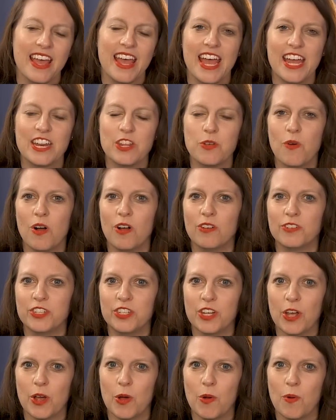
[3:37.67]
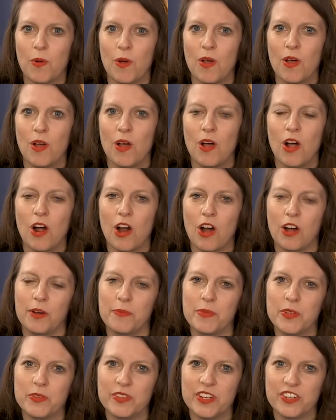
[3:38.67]
and you also are a
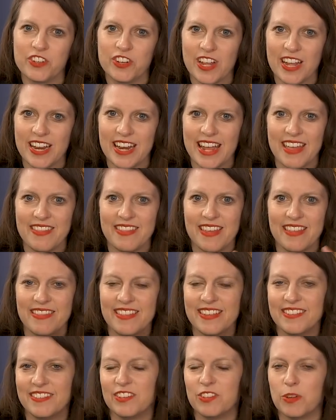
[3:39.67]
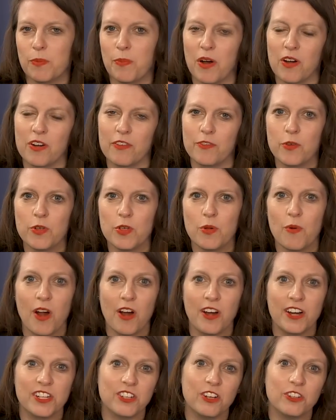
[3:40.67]
musician, and then this is a part of who you
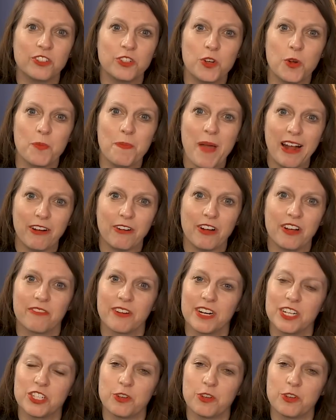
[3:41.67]
are, and it's also your background, right?